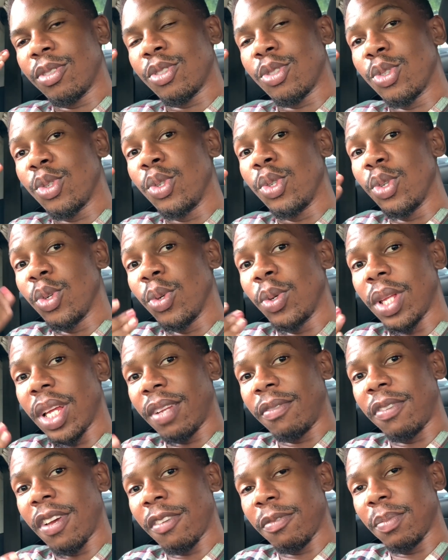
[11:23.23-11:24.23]
to you
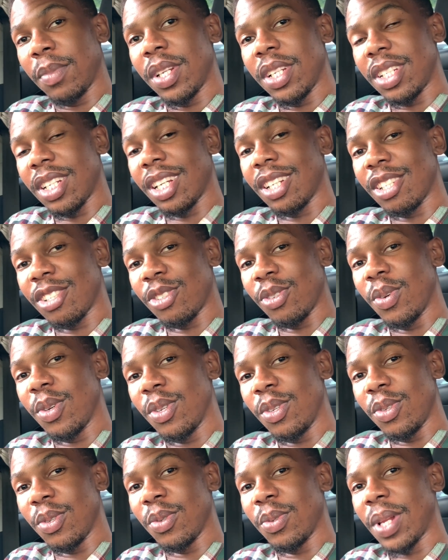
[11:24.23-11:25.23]
that five minute chart is
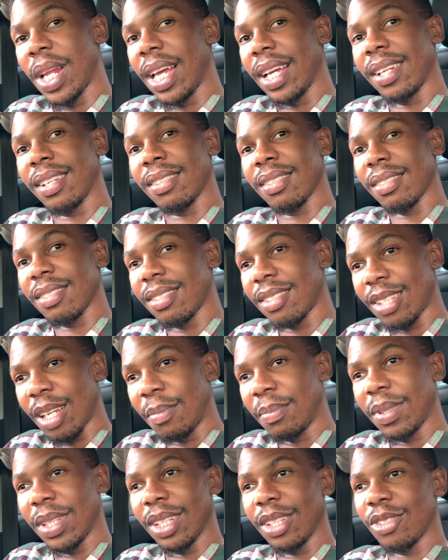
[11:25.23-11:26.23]
showing you like
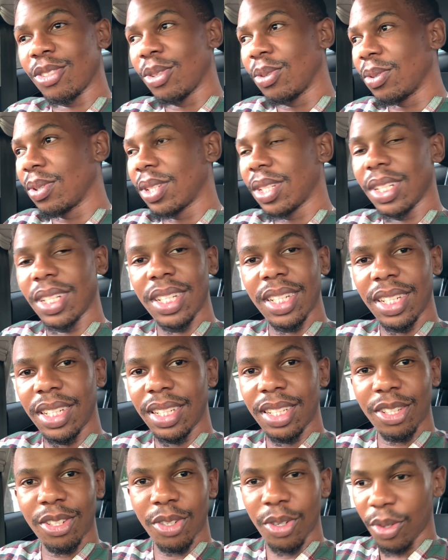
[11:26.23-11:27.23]
something totally
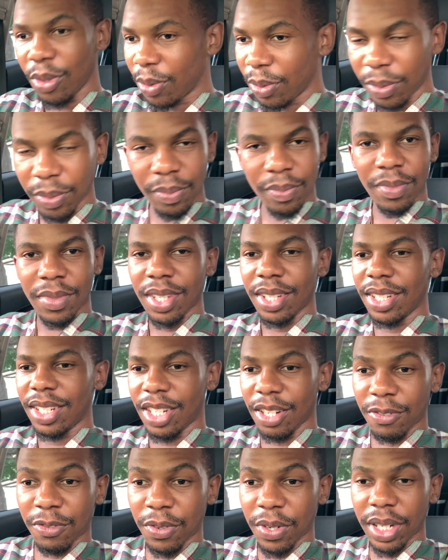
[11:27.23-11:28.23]
you know
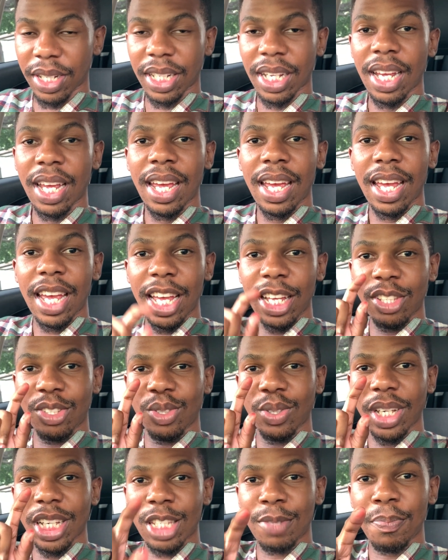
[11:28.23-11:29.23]
different and
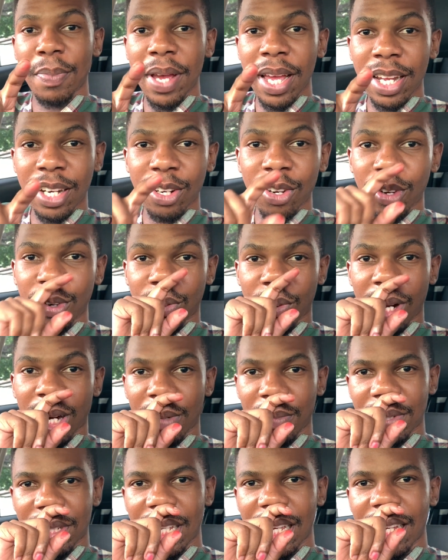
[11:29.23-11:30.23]
to expand on what
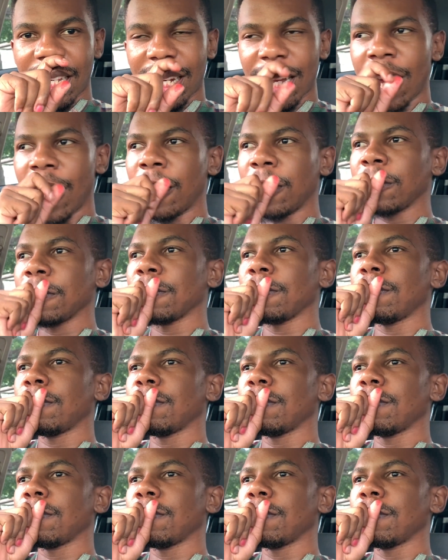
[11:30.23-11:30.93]
i'm saying now